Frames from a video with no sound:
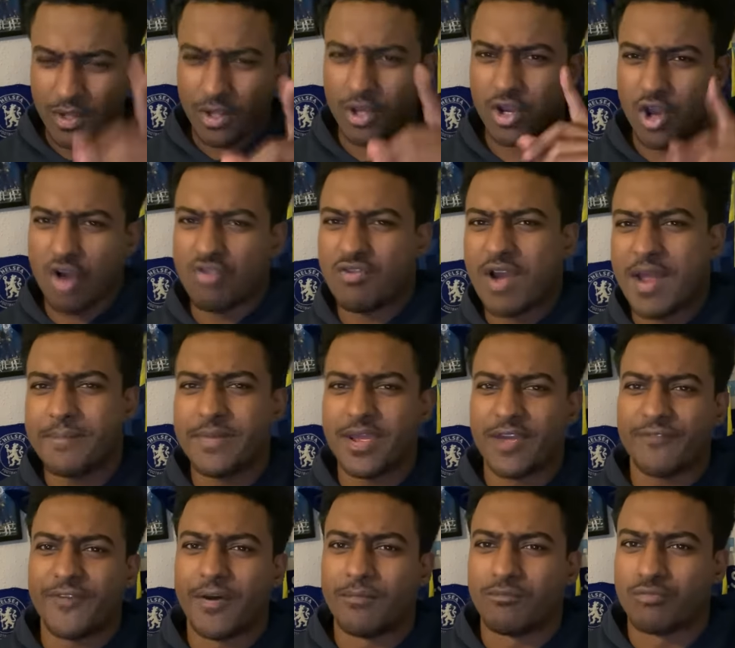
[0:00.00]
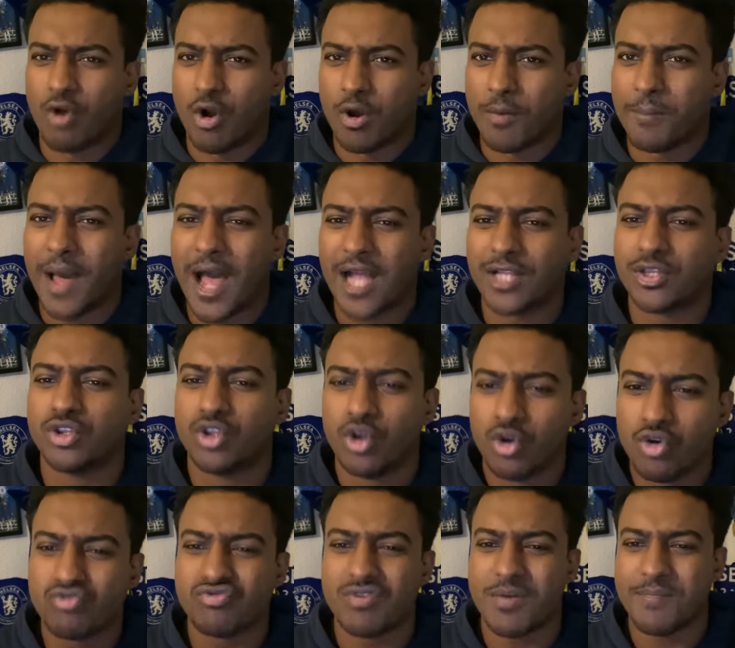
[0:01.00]
Correct me if I'm wrong, but I
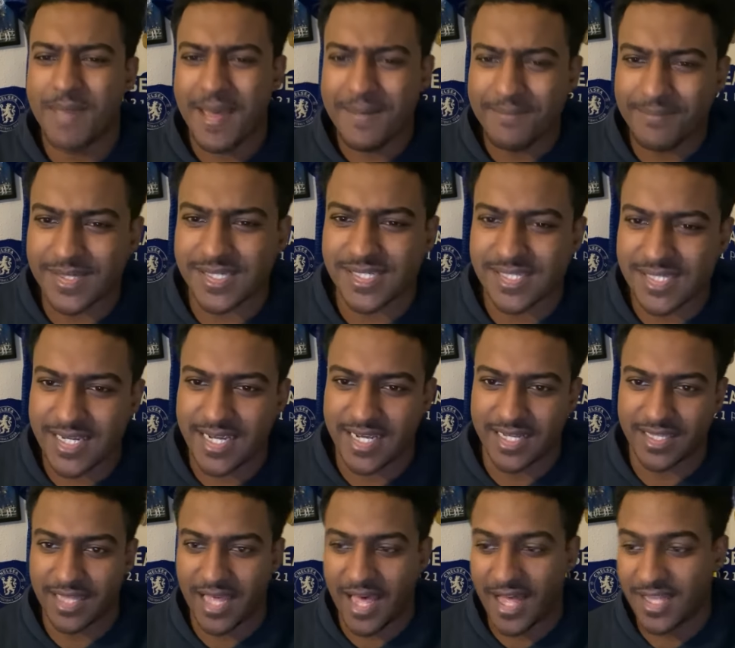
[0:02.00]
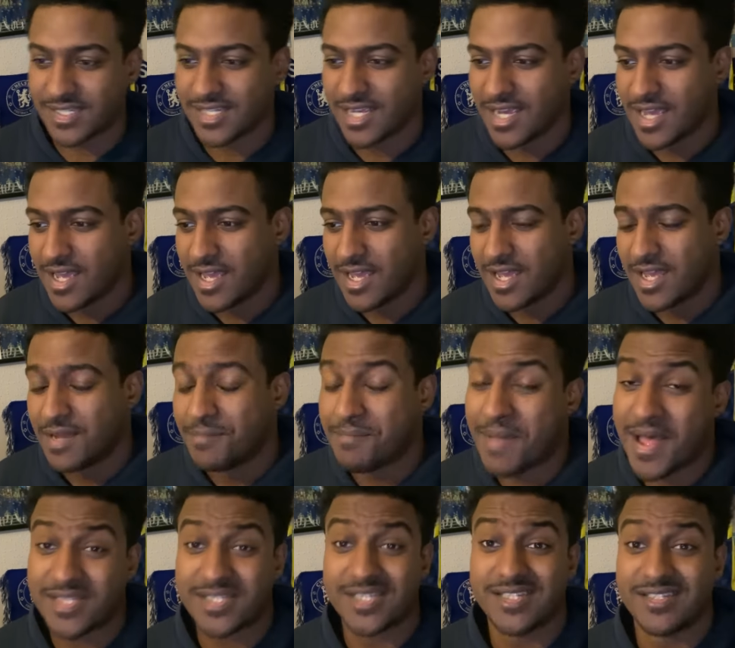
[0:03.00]
do remember seeing that.
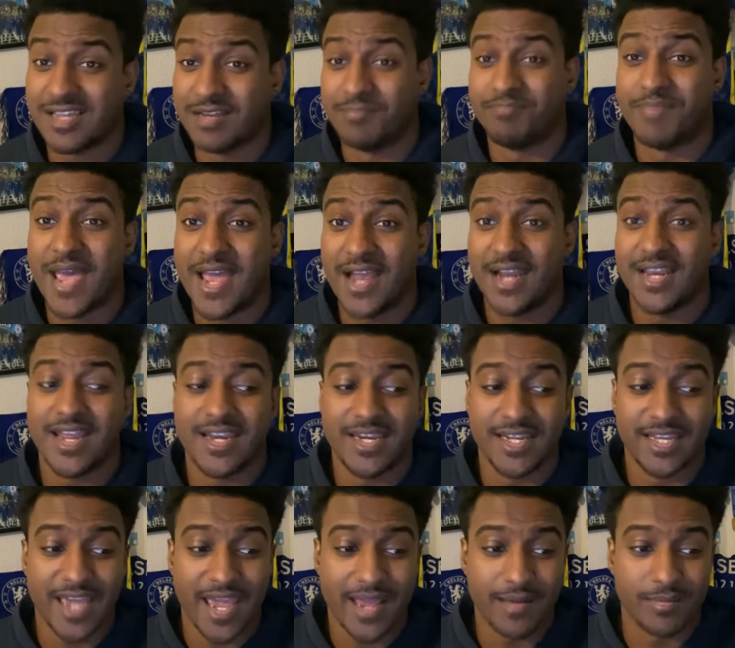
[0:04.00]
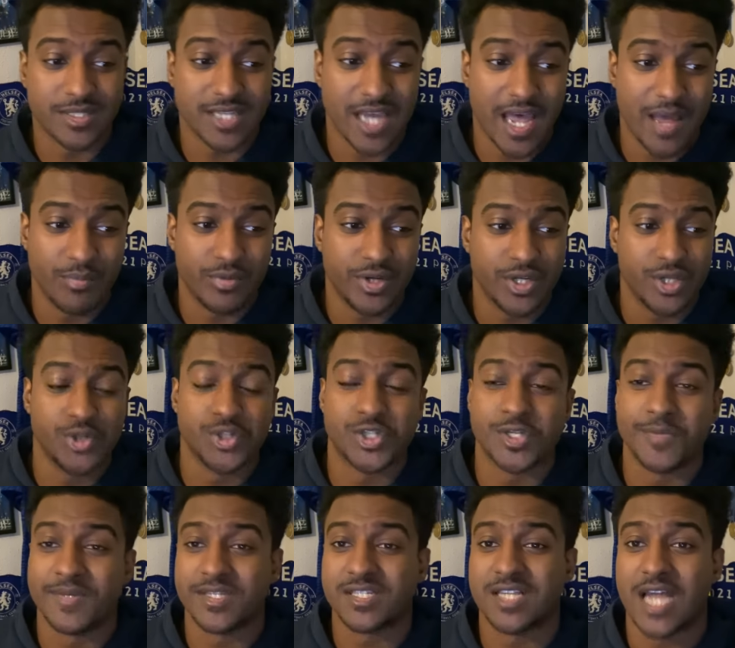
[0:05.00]
Mattson's had barely any game time. We use
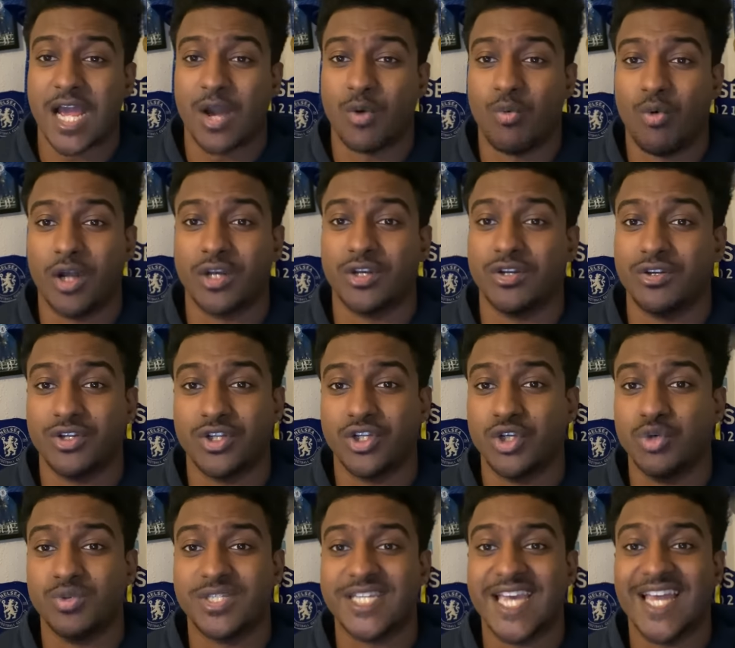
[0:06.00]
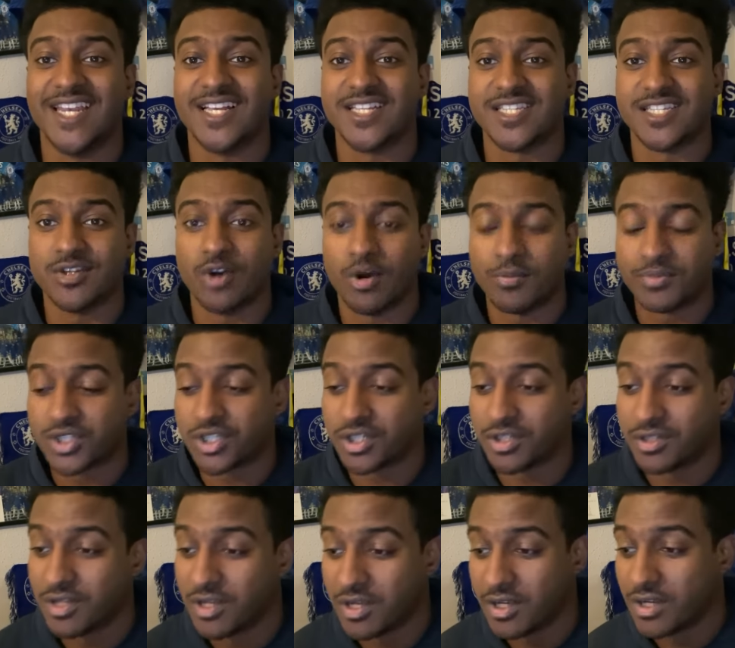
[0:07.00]
him as like one utility
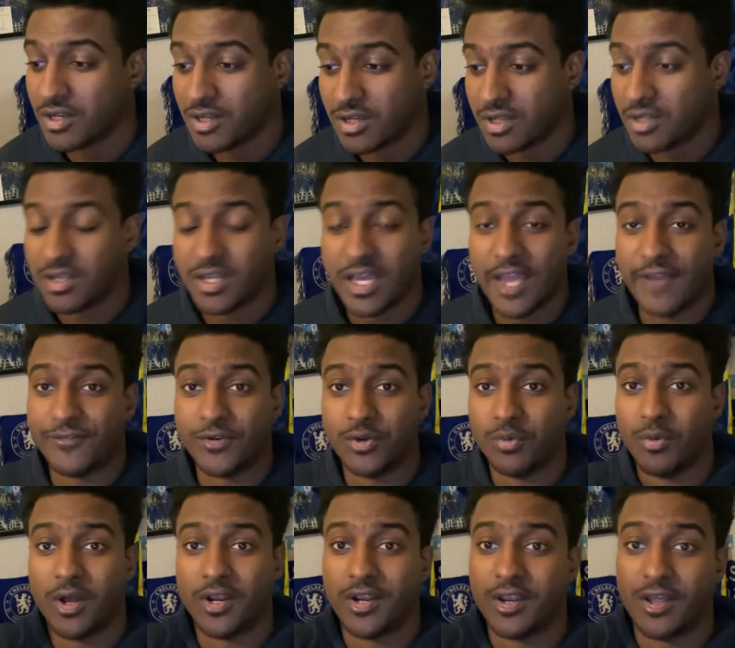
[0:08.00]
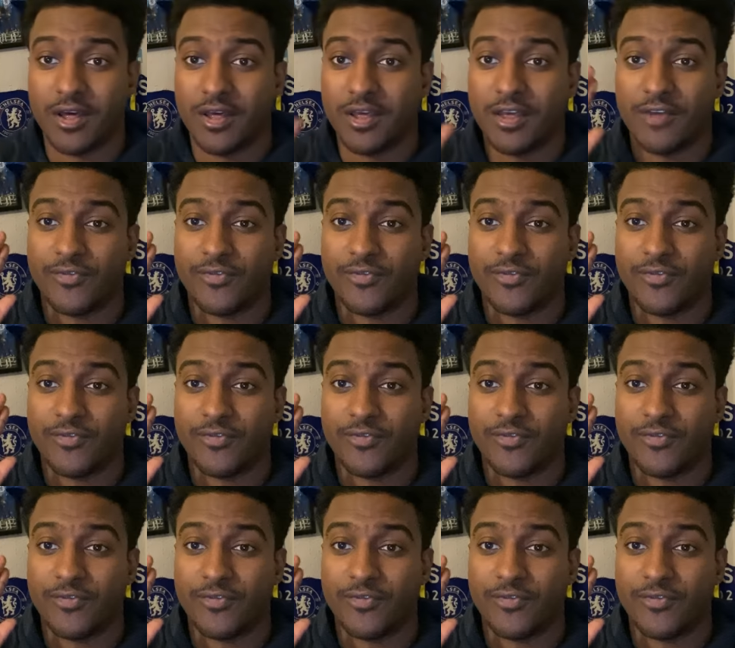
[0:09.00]
option. If you wanna